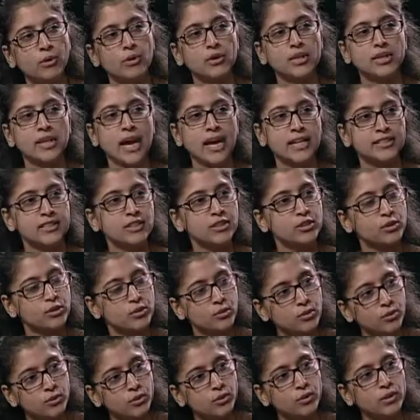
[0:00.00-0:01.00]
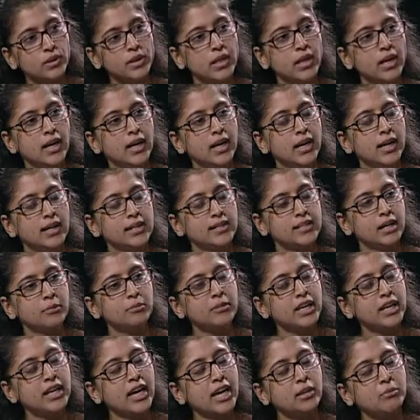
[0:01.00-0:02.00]
or as a school,
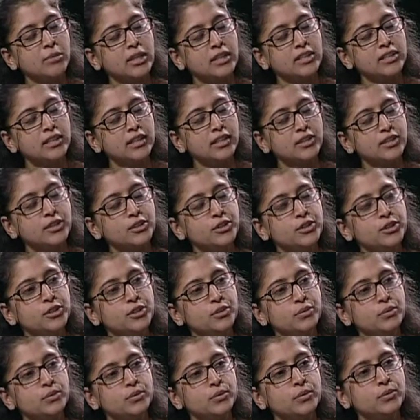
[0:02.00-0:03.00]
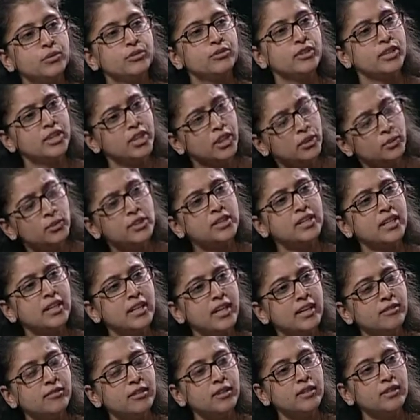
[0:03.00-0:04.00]
something can be done to reduce the
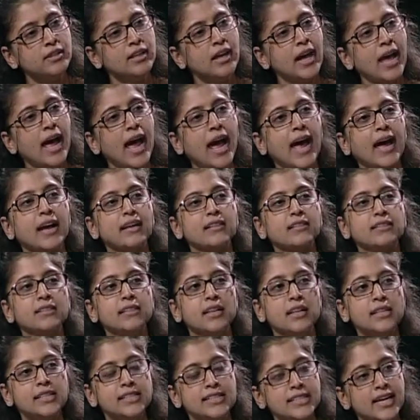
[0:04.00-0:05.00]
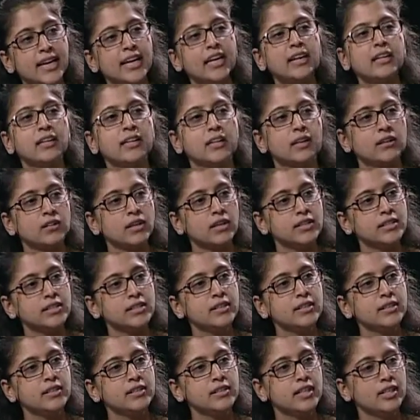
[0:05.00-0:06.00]
level and take a
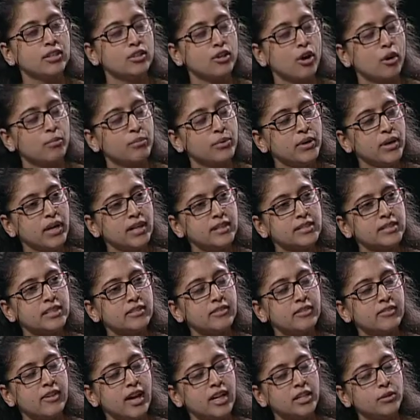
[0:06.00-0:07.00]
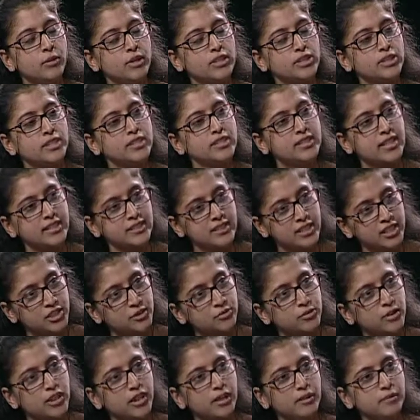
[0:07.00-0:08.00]
continuous and comprehensive evaluation
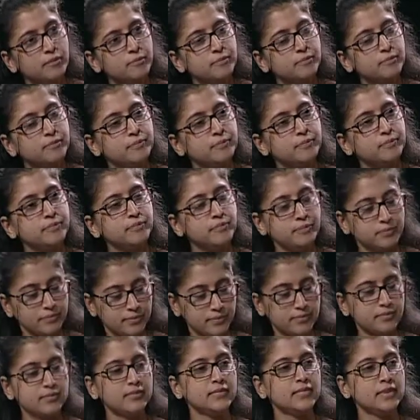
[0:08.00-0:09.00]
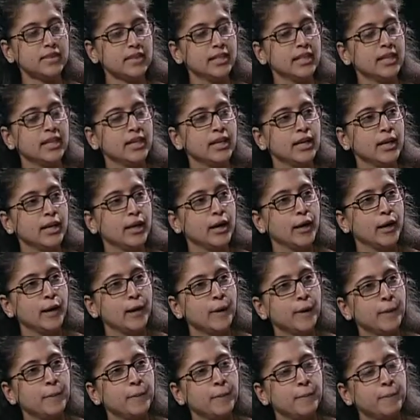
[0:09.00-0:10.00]
successfully? Yeah. See, the
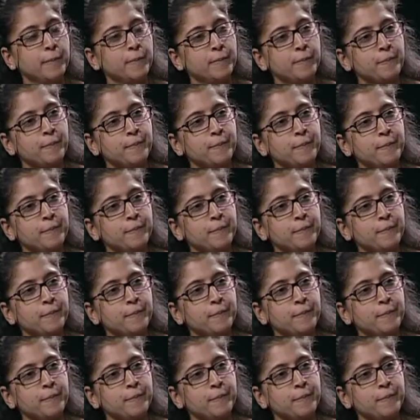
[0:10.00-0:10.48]
teacher's role,